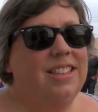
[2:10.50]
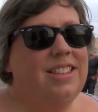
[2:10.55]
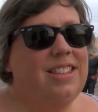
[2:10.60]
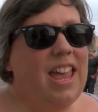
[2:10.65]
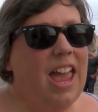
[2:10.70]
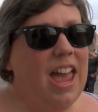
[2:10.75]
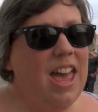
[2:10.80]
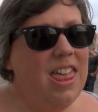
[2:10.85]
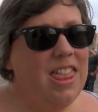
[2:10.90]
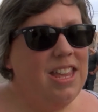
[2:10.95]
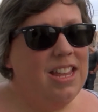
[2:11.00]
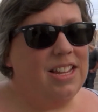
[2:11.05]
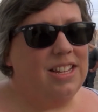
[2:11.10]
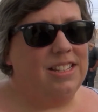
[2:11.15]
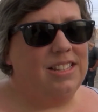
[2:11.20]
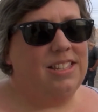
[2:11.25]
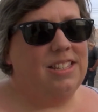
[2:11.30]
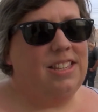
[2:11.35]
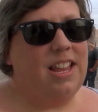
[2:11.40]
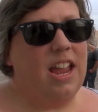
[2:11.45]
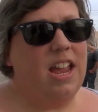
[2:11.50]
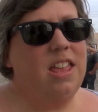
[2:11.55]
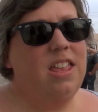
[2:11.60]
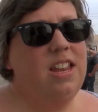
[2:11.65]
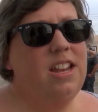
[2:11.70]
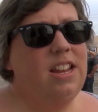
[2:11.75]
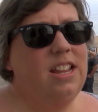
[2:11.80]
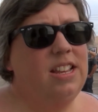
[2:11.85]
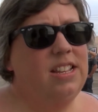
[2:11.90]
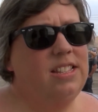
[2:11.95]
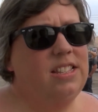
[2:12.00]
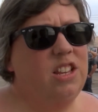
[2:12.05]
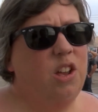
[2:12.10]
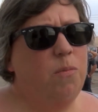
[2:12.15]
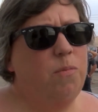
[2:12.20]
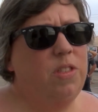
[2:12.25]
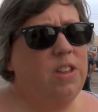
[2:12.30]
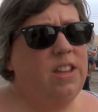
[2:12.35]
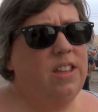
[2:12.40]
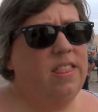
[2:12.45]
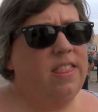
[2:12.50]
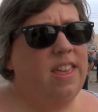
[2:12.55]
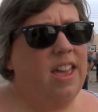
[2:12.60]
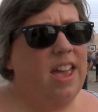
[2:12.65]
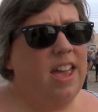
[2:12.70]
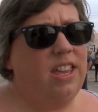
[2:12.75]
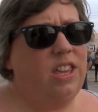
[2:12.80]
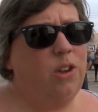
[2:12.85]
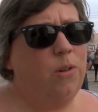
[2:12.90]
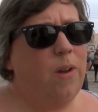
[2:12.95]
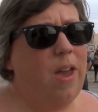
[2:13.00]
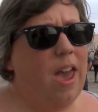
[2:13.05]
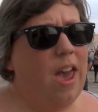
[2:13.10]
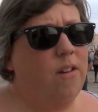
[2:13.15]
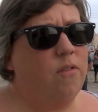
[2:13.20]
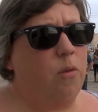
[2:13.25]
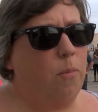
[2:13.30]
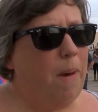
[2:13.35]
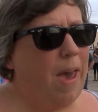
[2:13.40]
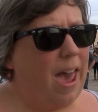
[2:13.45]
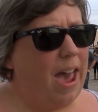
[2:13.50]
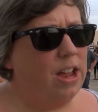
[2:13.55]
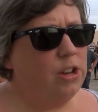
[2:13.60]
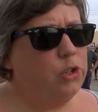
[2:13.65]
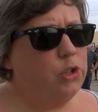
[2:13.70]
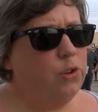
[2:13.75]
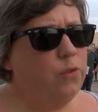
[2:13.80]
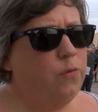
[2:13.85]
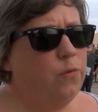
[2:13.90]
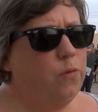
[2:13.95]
Talent is something that you have a passion